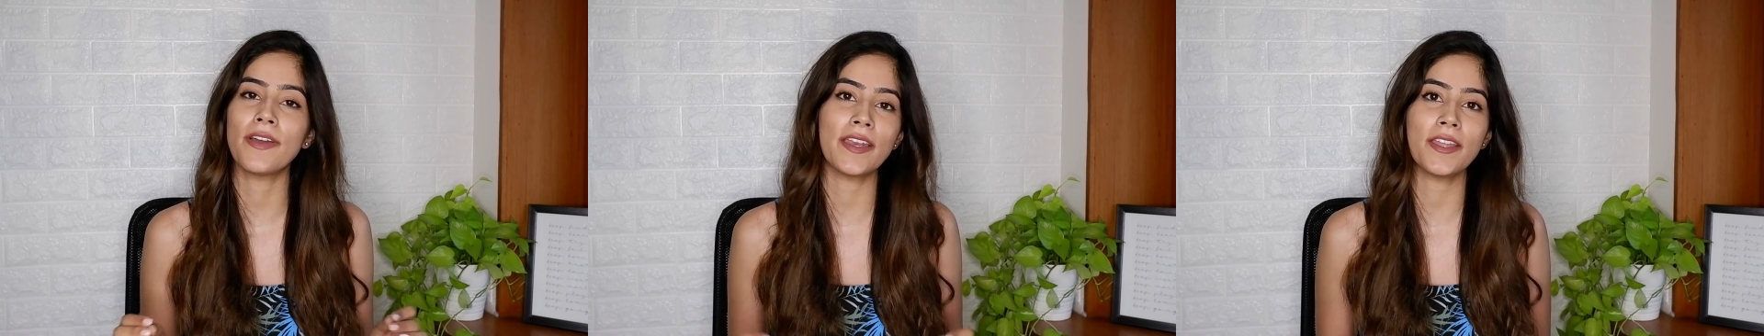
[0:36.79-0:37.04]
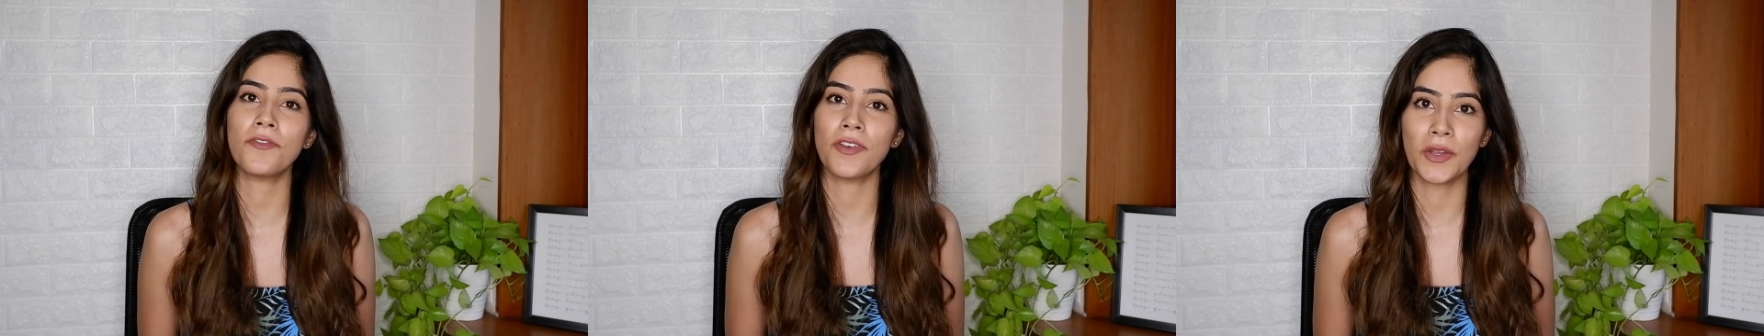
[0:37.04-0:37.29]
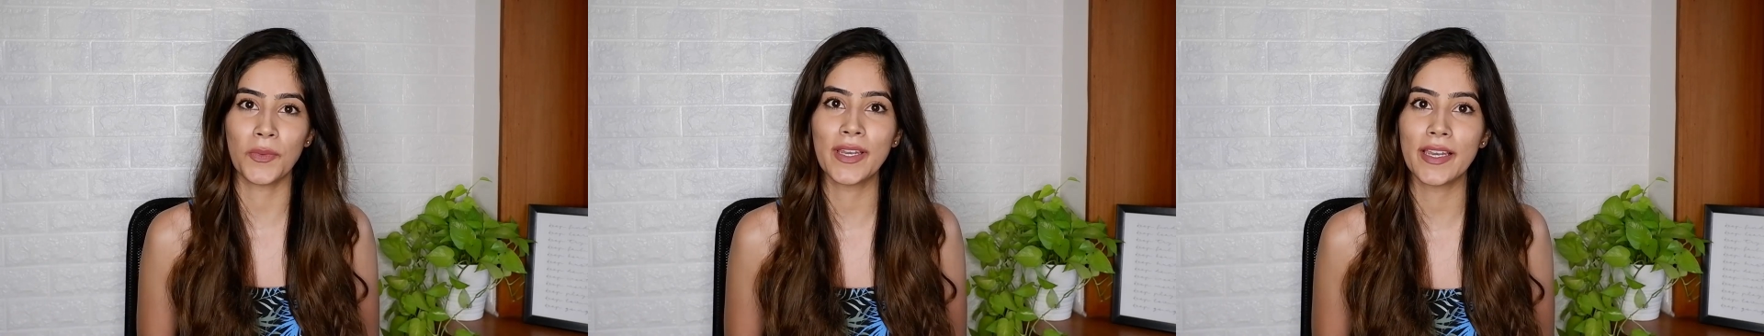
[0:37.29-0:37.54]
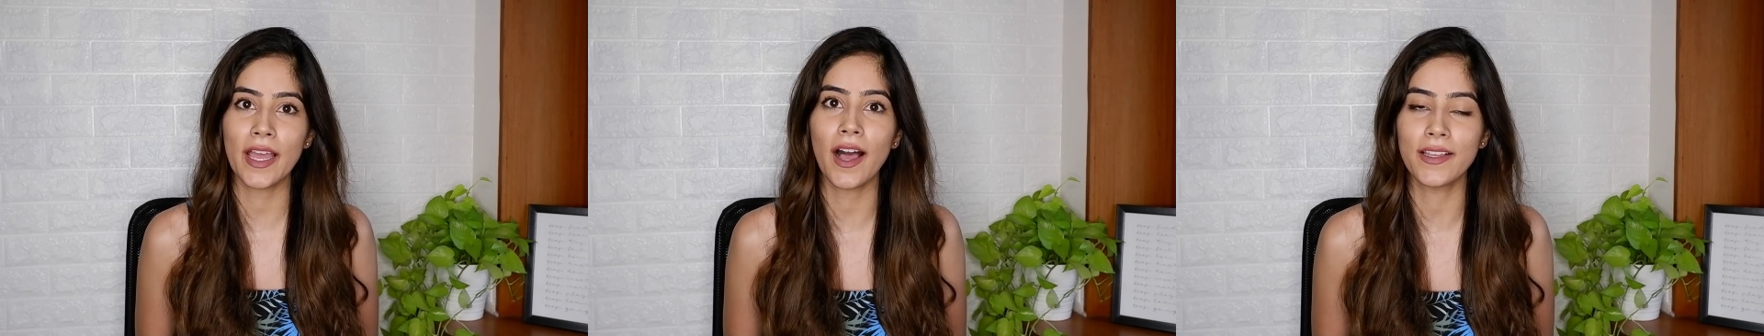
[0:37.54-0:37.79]
very
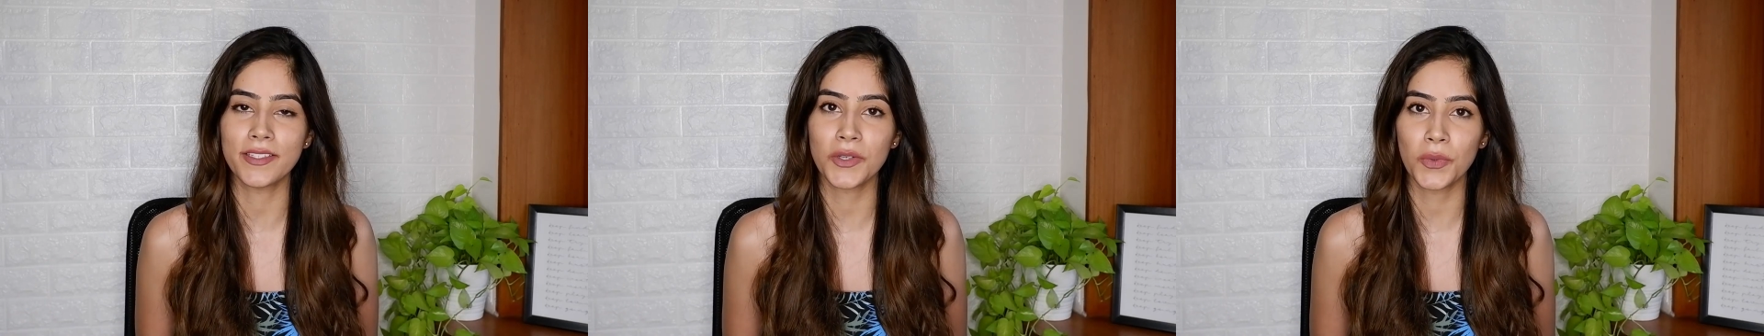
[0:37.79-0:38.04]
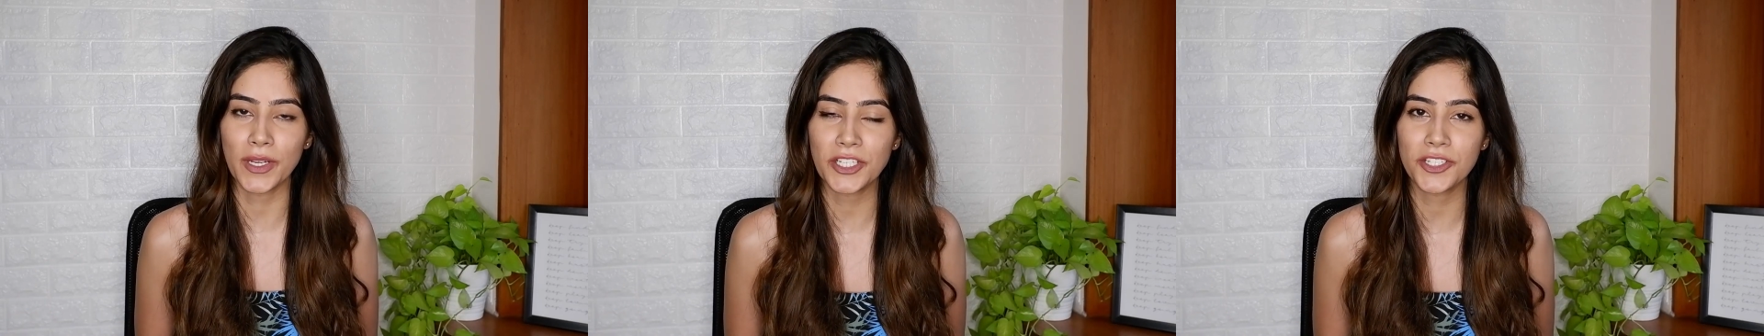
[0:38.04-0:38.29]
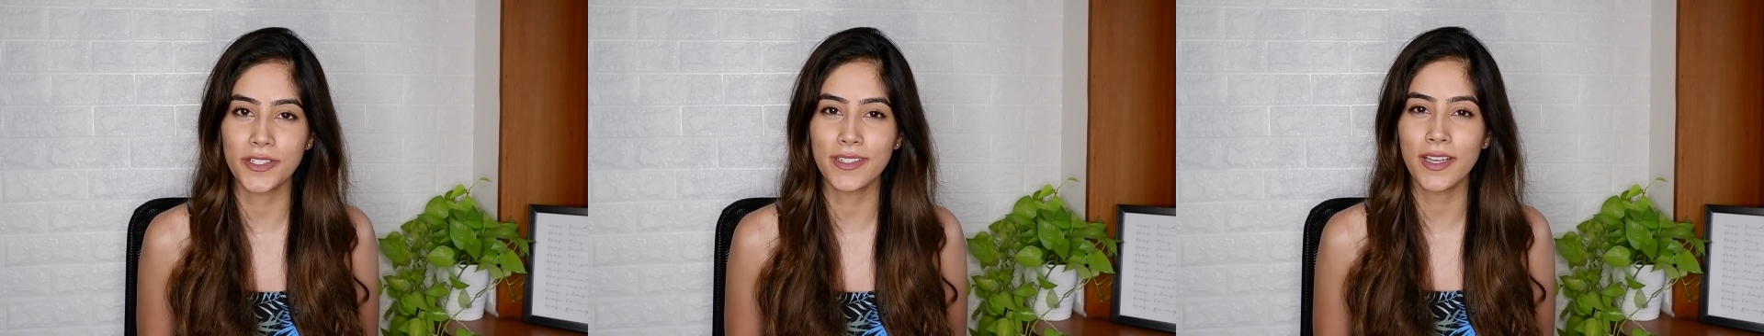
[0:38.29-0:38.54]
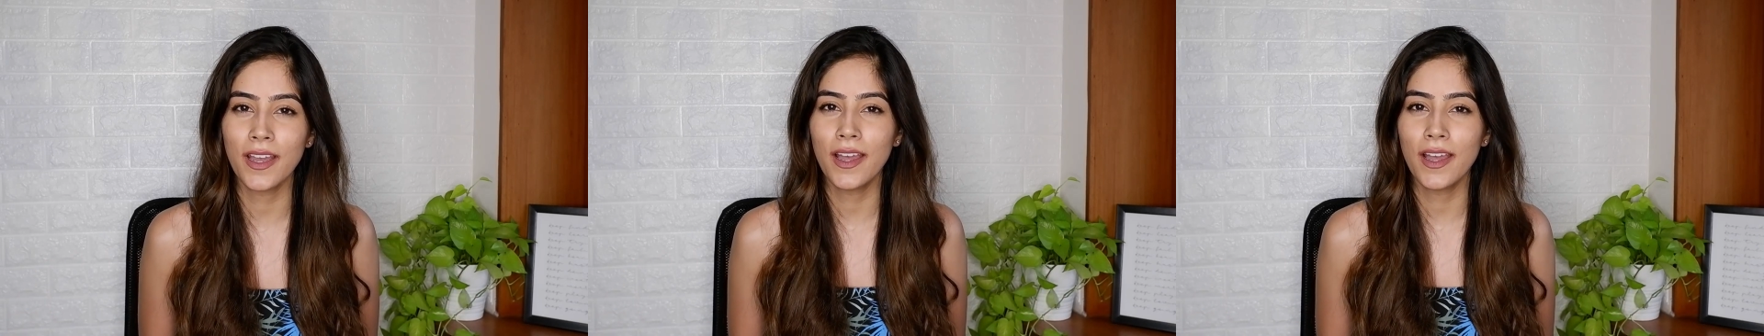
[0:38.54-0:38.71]
frequently asked question,